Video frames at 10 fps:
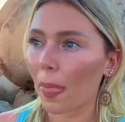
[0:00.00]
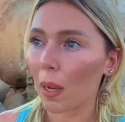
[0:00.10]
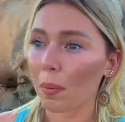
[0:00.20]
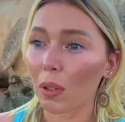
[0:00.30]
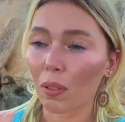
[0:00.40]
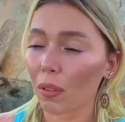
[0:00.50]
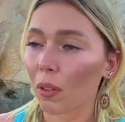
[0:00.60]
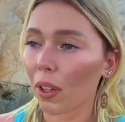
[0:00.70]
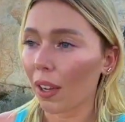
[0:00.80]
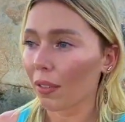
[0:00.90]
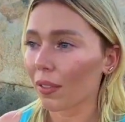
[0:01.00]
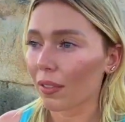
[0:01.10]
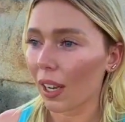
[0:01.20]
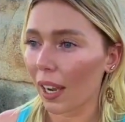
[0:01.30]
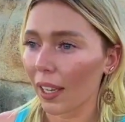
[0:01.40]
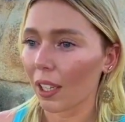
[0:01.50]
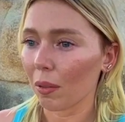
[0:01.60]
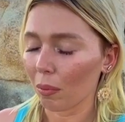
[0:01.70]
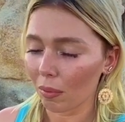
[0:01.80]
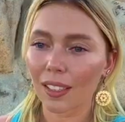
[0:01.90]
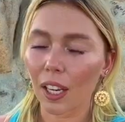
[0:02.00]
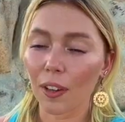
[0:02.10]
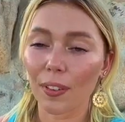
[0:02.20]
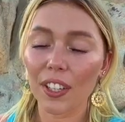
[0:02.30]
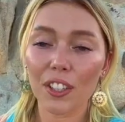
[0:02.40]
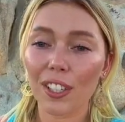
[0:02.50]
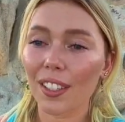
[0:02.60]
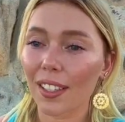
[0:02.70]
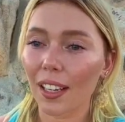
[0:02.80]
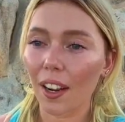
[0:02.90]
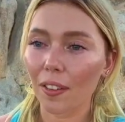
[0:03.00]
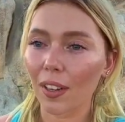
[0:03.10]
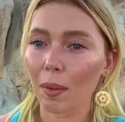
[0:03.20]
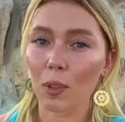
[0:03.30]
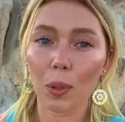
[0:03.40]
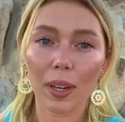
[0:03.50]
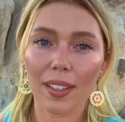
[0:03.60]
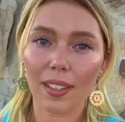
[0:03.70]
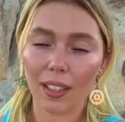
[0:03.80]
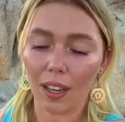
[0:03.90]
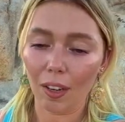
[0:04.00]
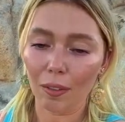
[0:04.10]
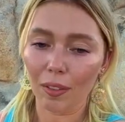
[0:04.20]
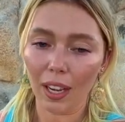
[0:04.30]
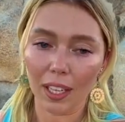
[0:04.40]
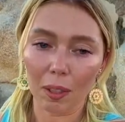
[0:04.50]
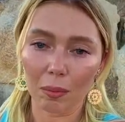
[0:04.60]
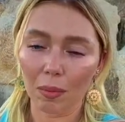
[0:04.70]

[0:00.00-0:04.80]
I'm beautiful enough, I am adventurous enough, I am joyous enough, I am